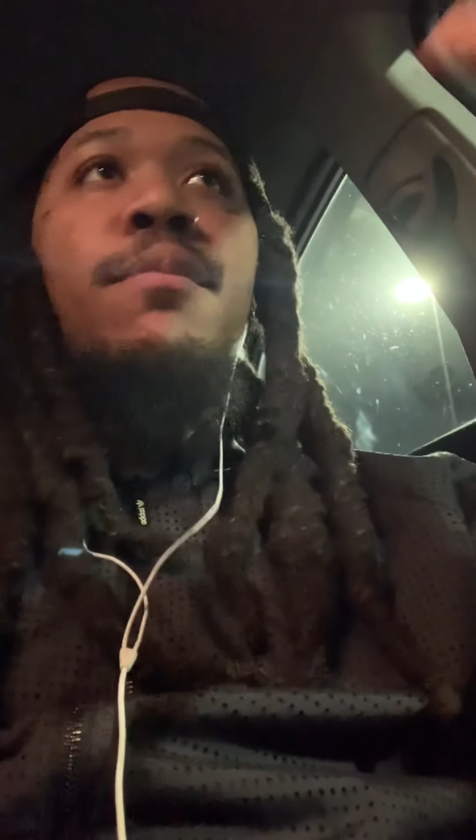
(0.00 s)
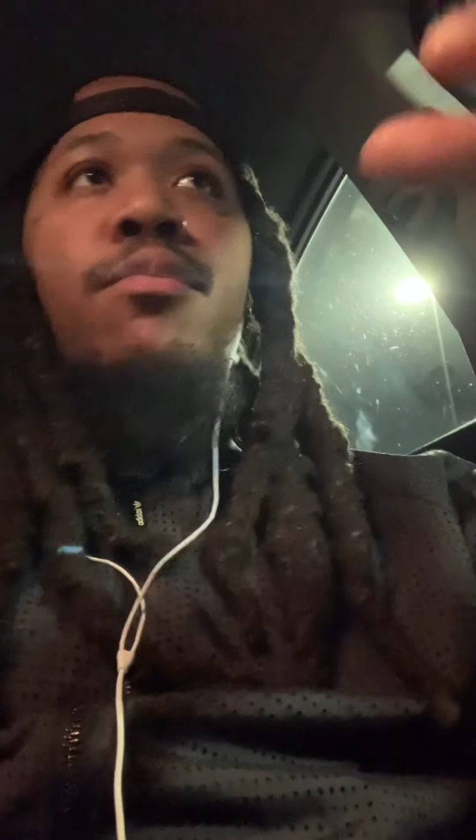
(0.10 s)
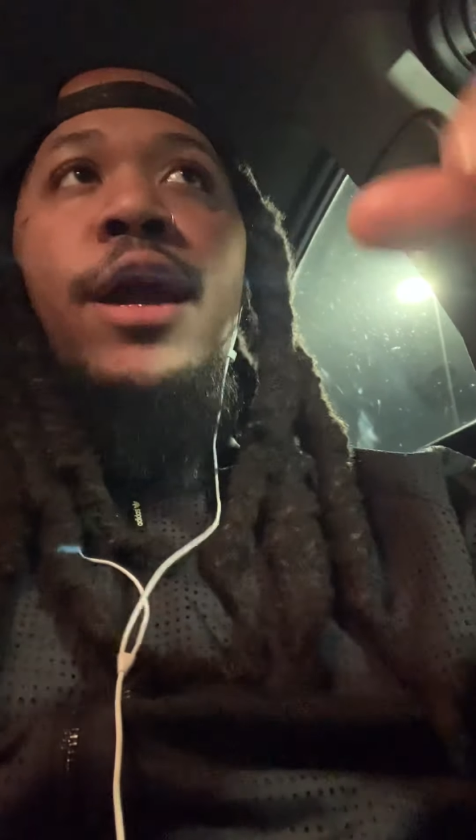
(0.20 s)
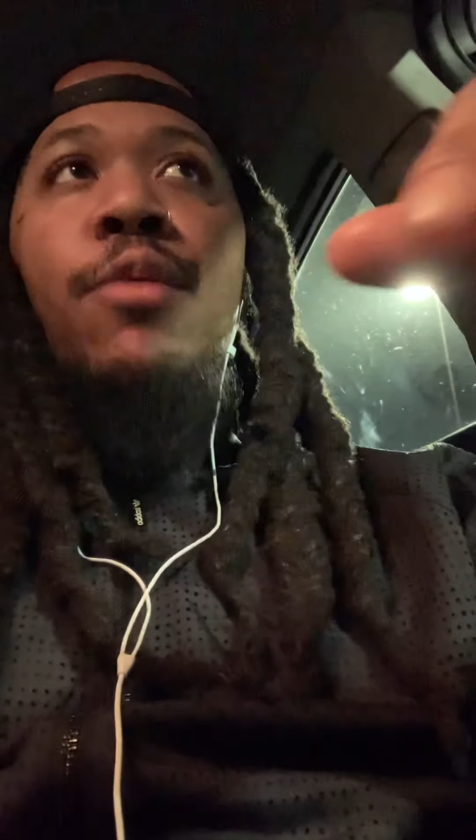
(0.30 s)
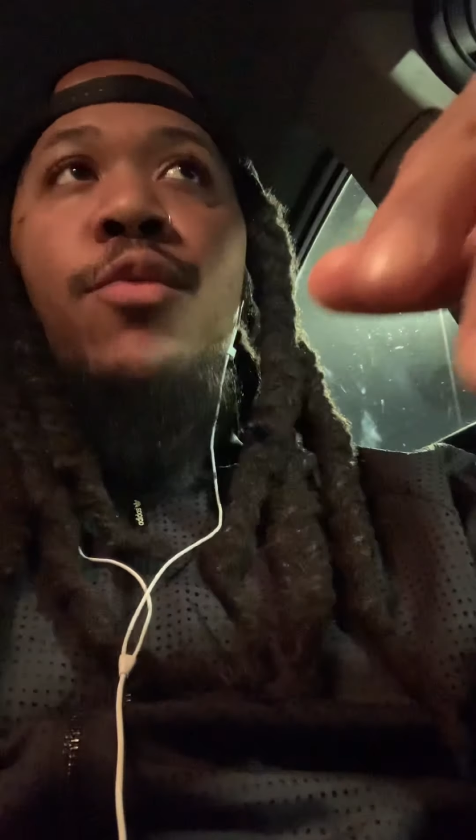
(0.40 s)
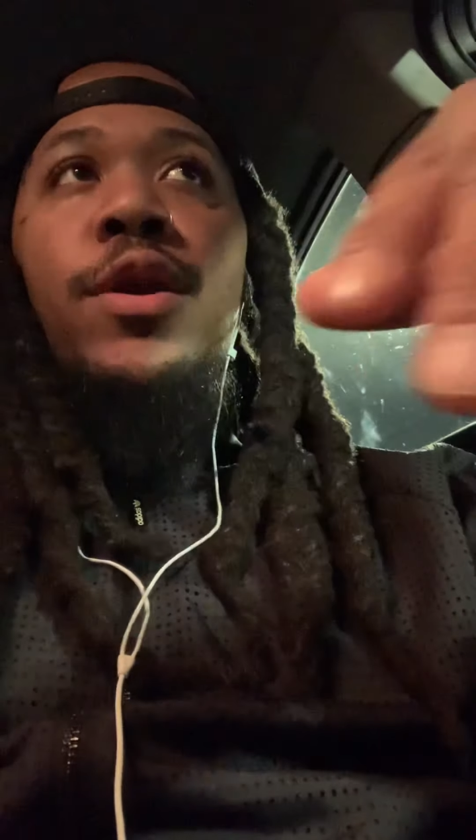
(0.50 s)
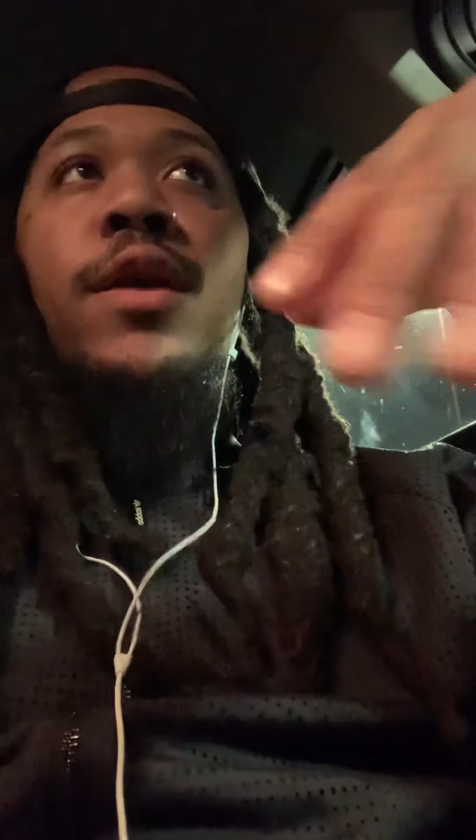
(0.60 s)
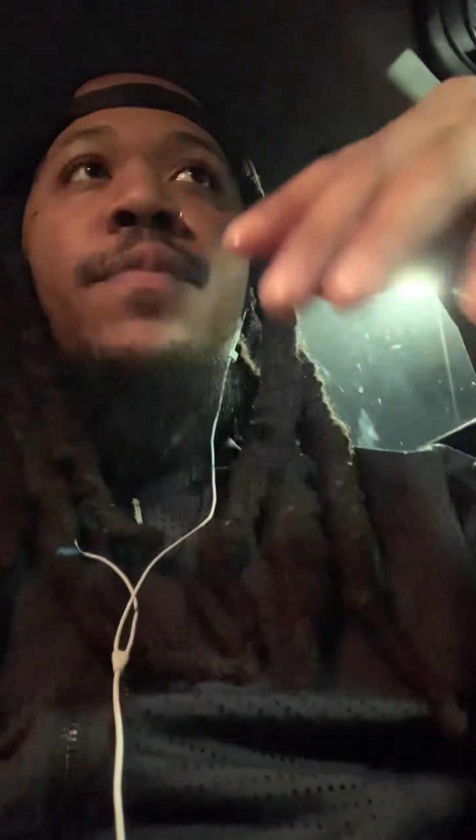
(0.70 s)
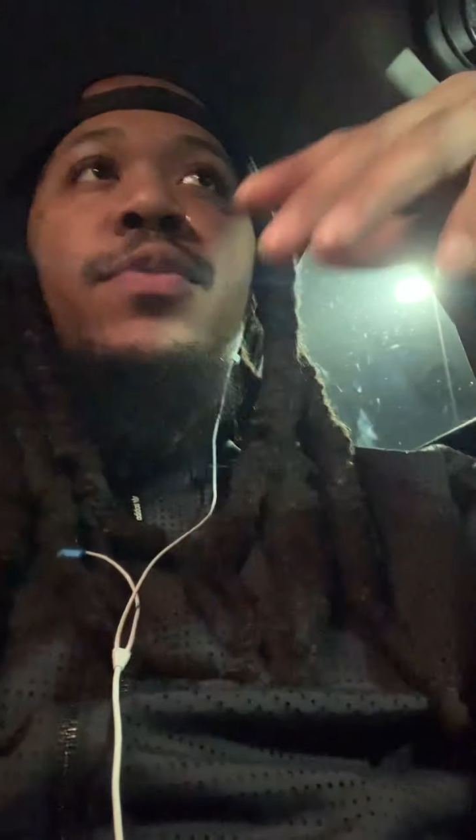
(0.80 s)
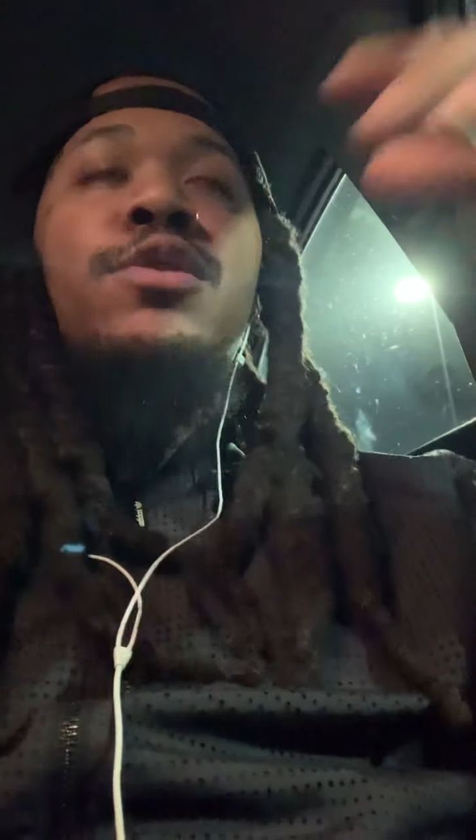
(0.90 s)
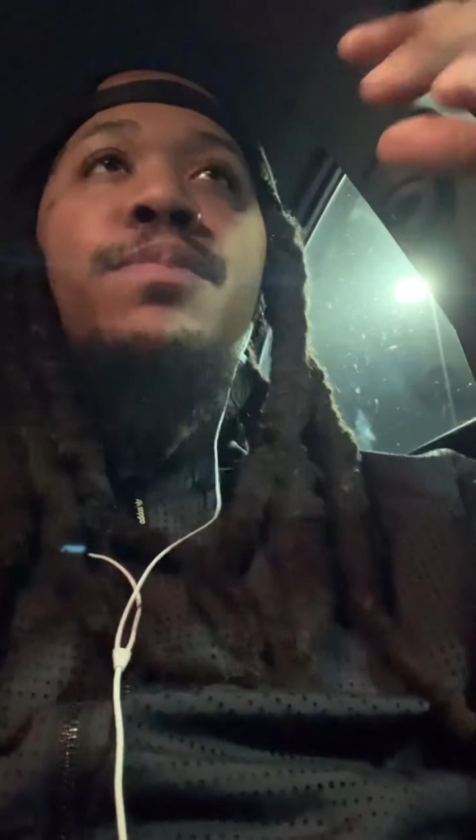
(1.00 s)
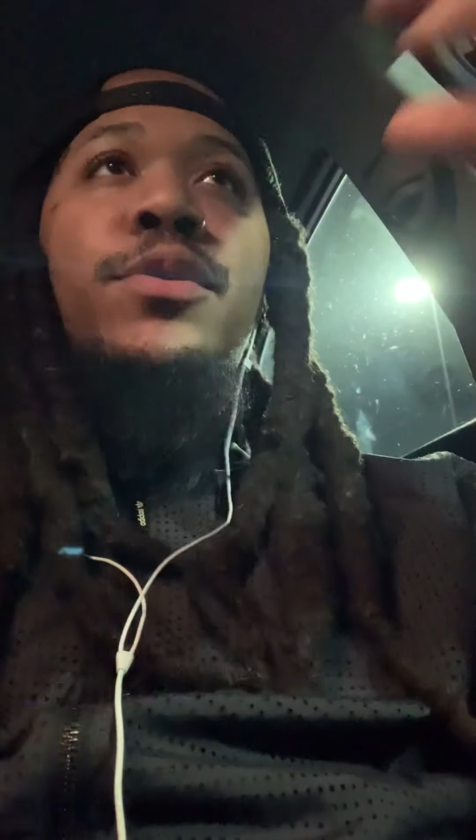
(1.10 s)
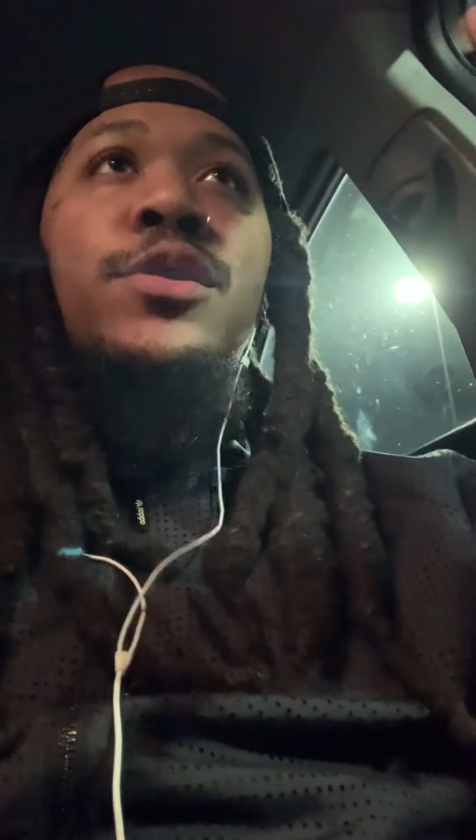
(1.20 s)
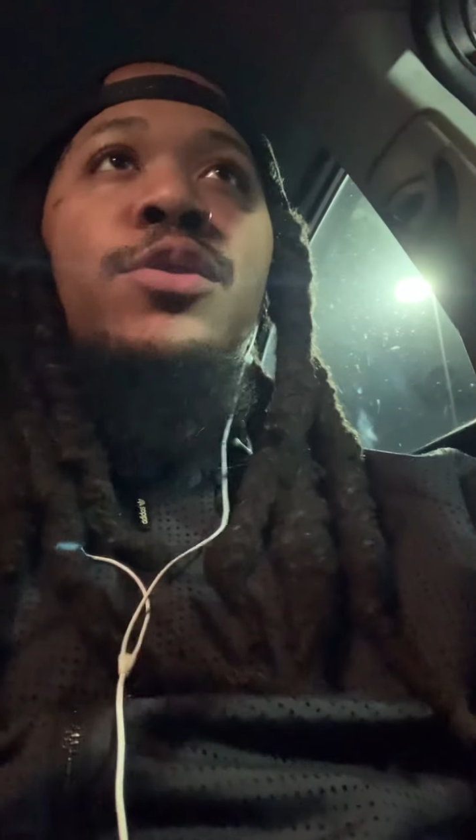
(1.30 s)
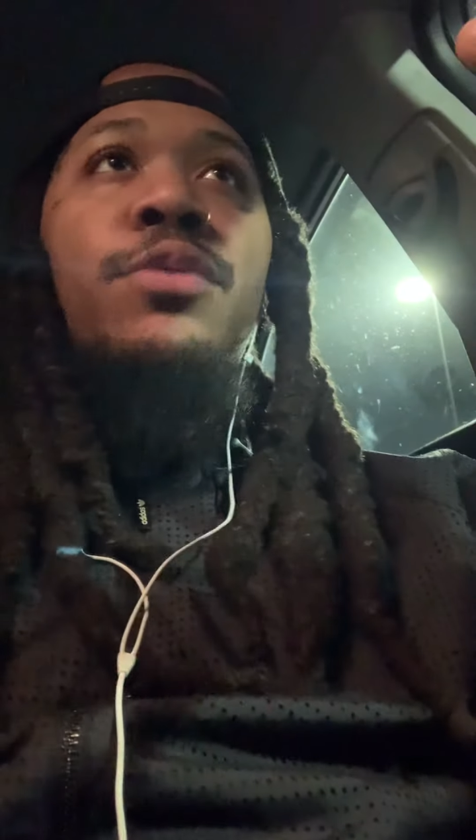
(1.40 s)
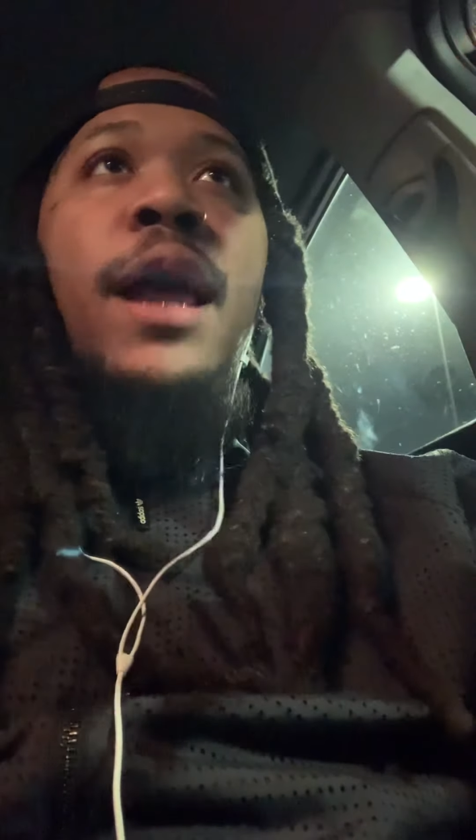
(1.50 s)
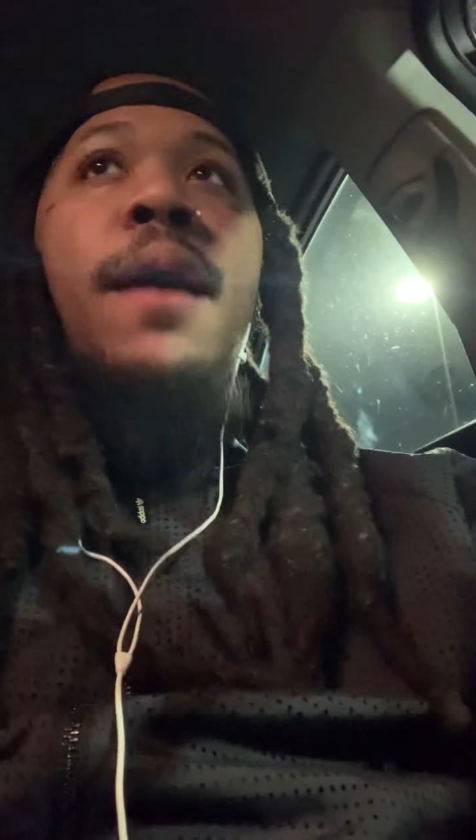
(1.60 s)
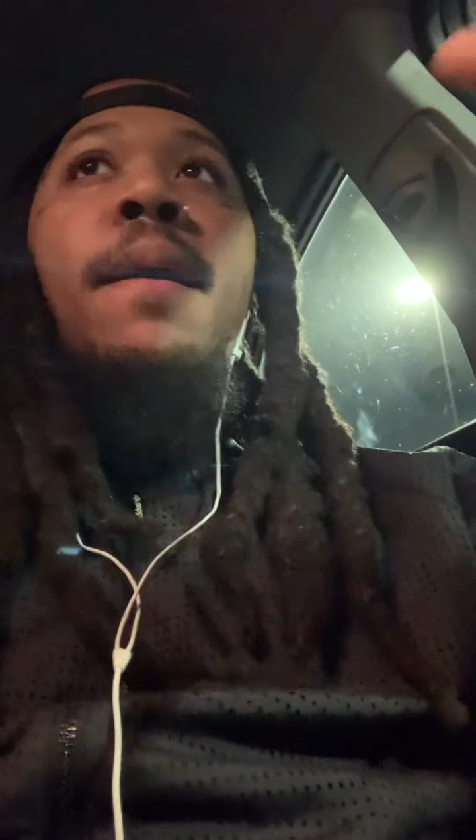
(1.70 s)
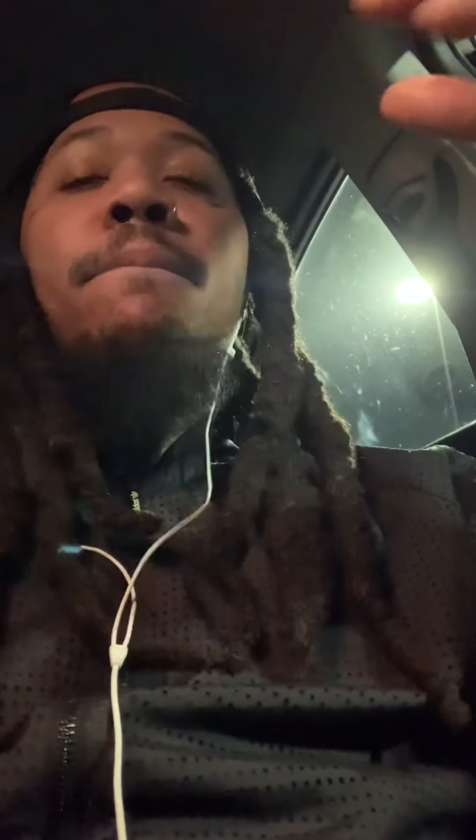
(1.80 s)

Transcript: breadwinner. You're supposed to do that.